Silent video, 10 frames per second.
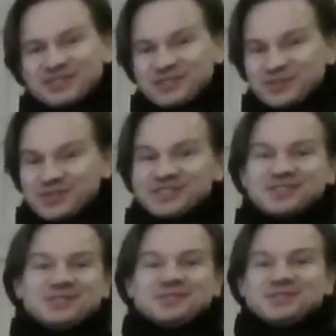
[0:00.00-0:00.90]
Your
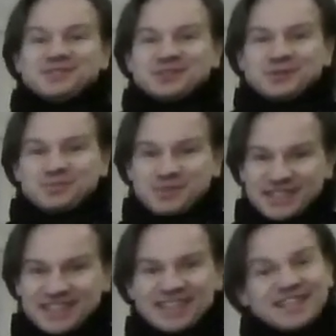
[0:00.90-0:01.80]
excuse could
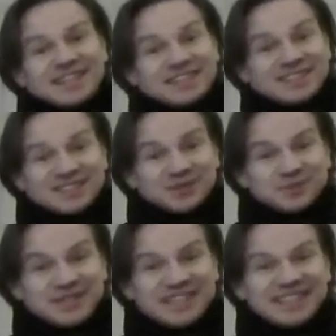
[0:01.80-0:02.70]
be that it's
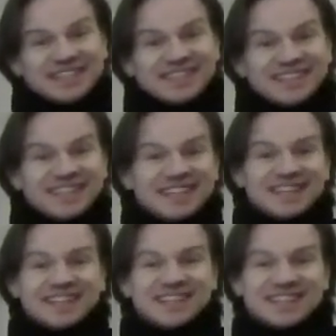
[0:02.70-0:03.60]
quicker
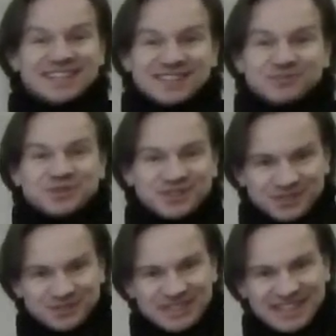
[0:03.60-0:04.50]
and it works
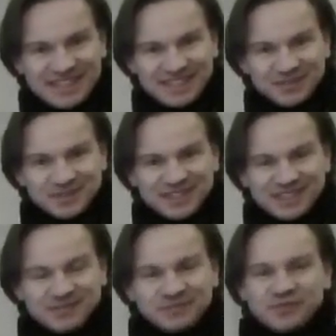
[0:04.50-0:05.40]
okay
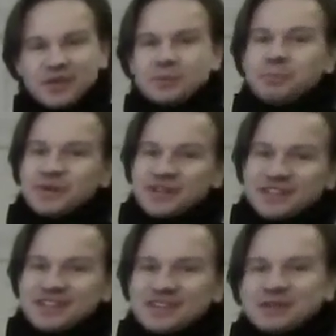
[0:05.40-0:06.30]
anyway,
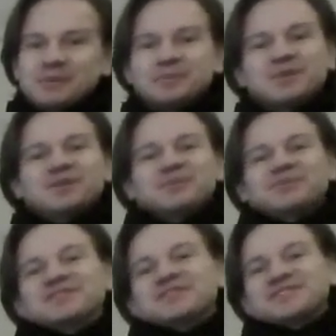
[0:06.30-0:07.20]
but maybe
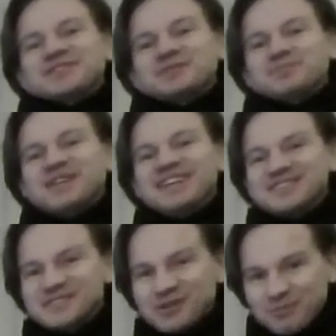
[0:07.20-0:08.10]
we should not be
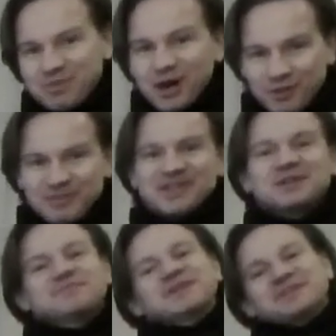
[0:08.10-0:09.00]
so public
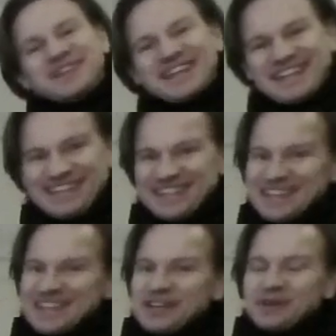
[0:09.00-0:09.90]
about it.
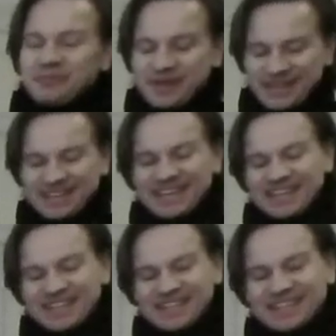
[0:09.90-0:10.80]
But
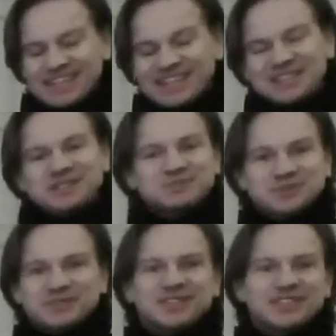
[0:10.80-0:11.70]
I like to
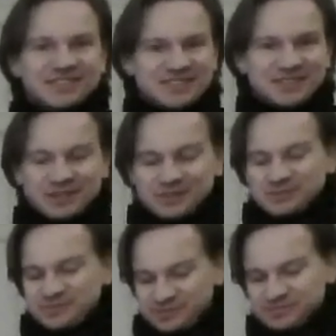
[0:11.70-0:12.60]
move on,
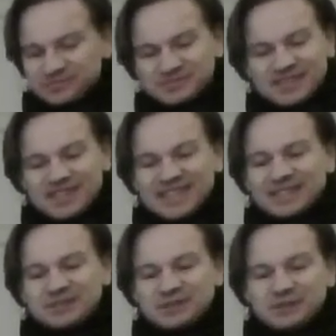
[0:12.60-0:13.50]
so there
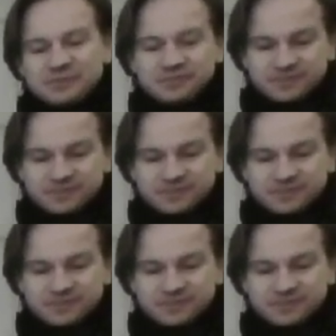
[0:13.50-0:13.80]
you go.